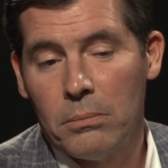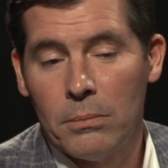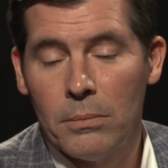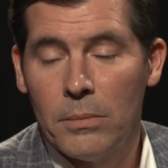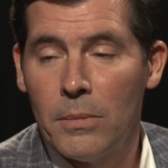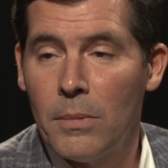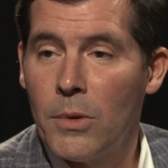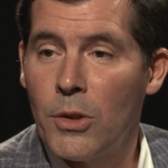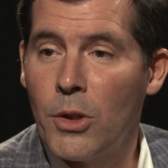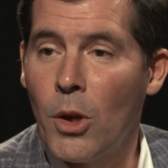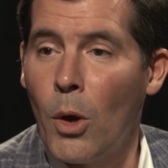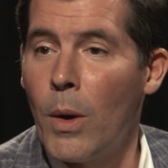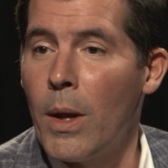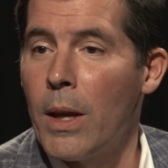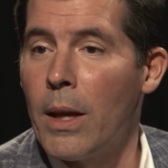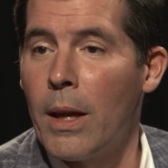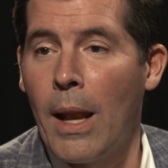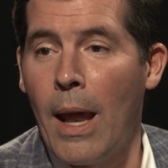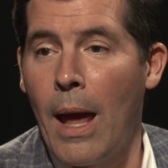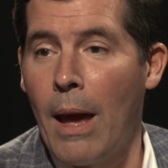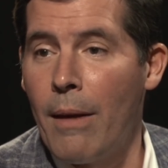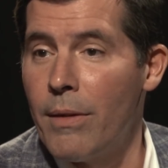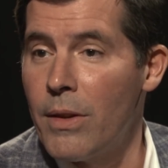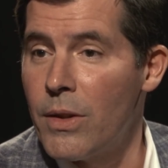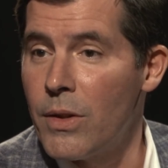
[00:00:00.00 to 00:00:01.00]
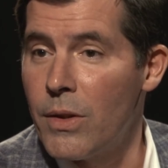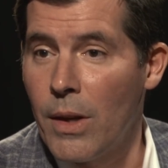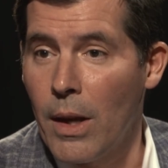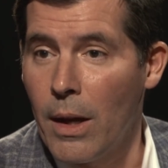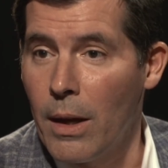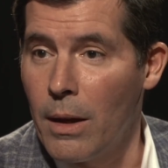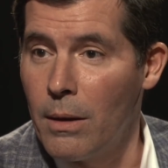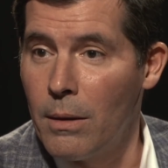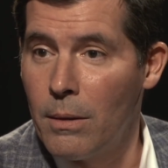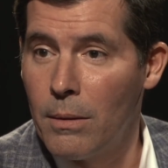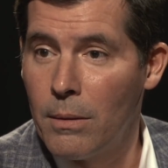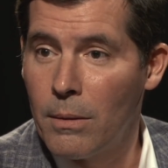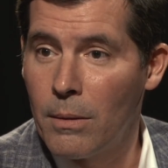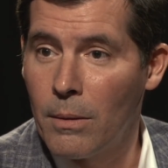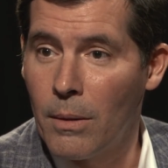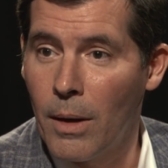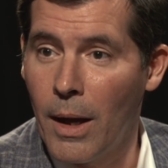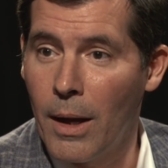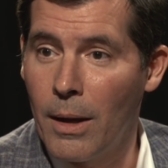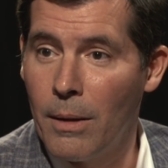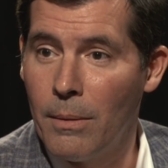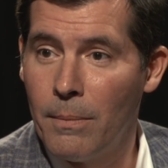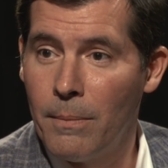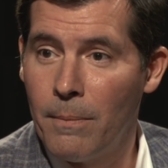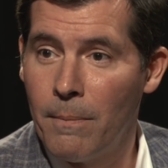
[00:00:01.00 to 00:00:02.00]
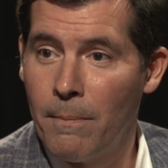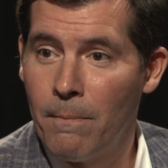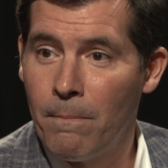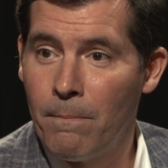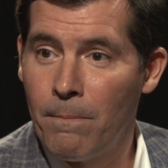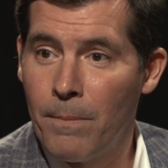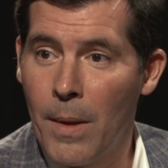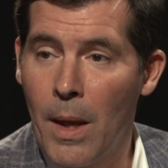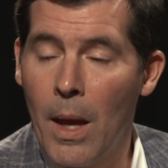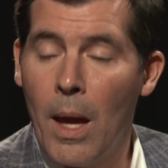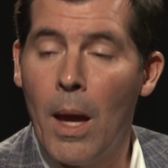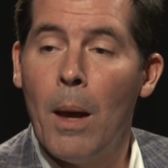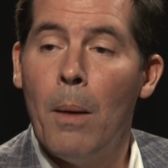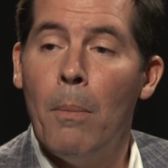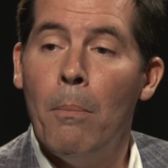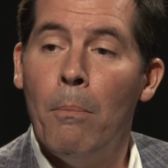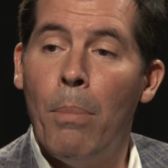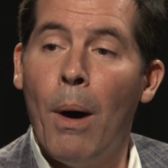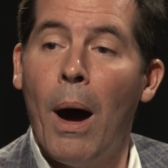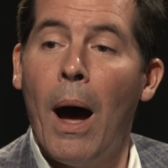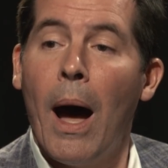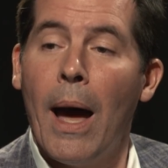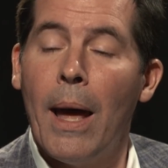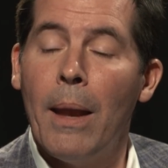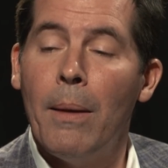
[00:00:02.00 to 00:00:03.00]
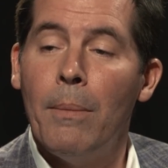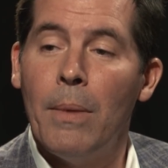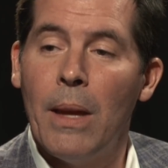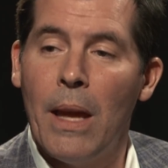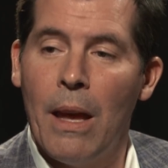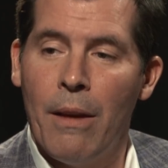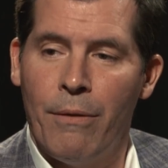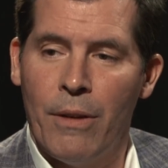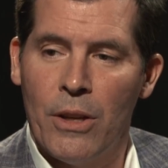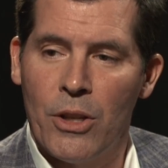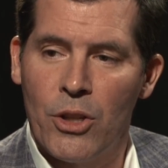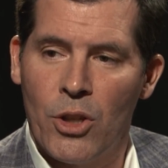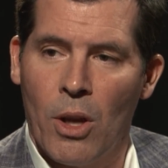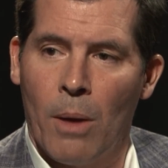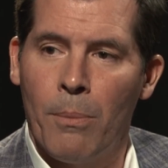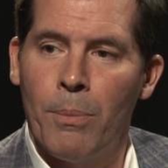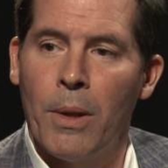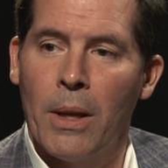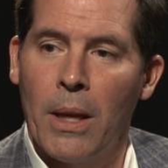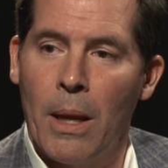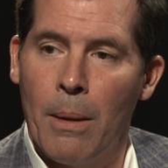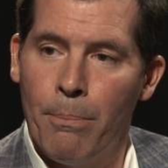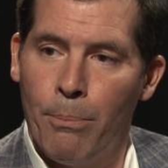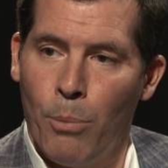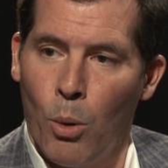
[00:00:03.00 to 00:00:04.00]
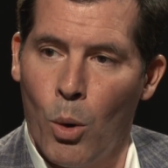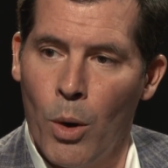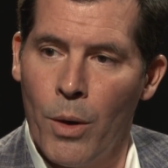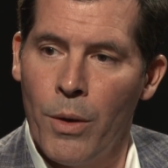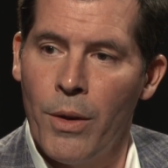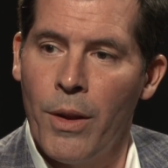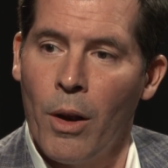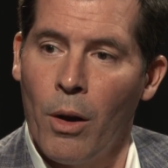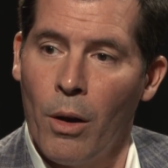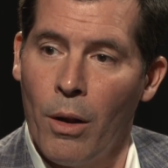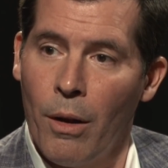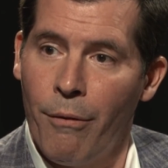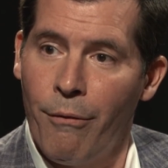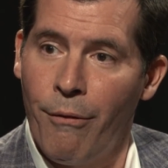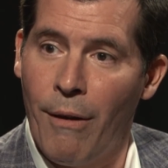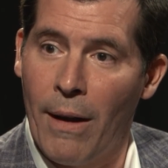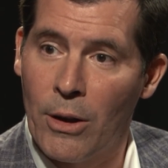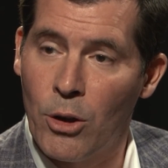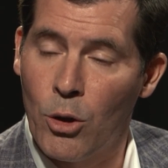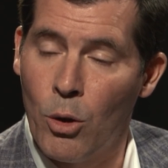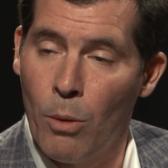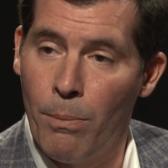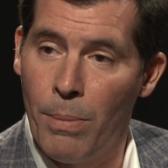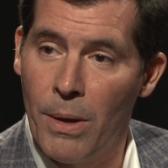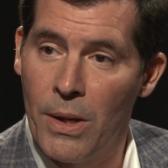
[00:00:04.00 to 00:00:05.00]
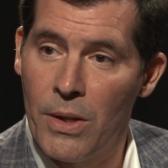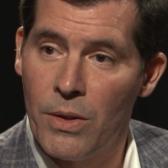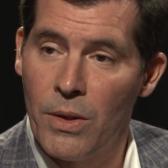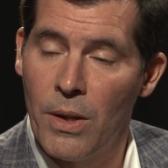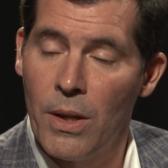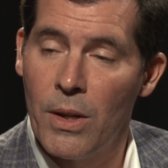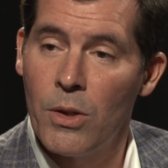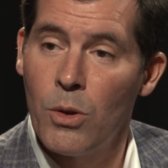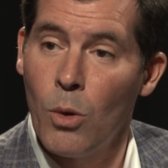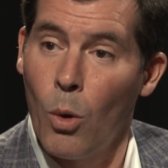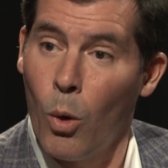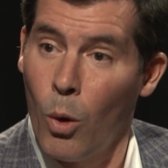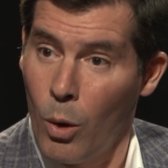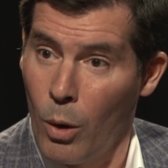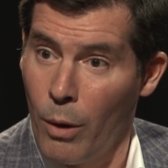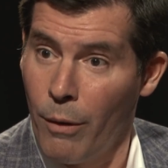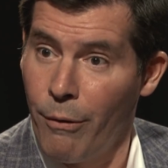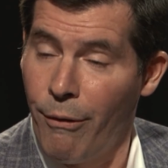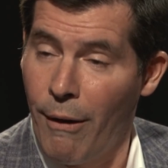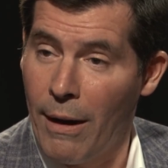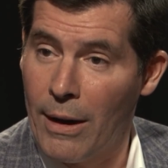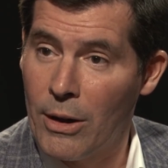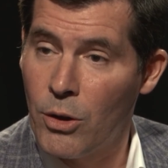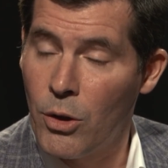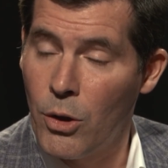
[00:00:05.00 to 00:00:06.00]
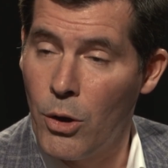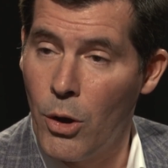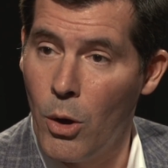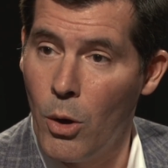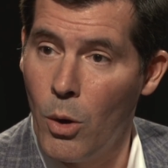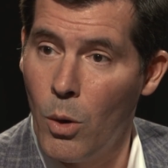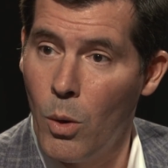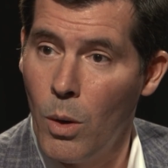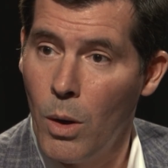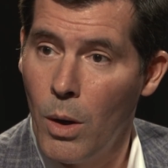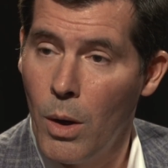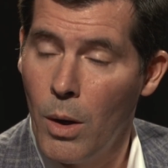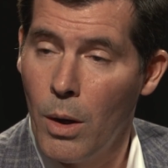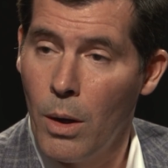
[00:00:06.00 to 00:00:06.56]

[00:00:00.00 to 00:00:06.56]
So he can have his seat, right? But if it's something important that'll affect your business or will affect you,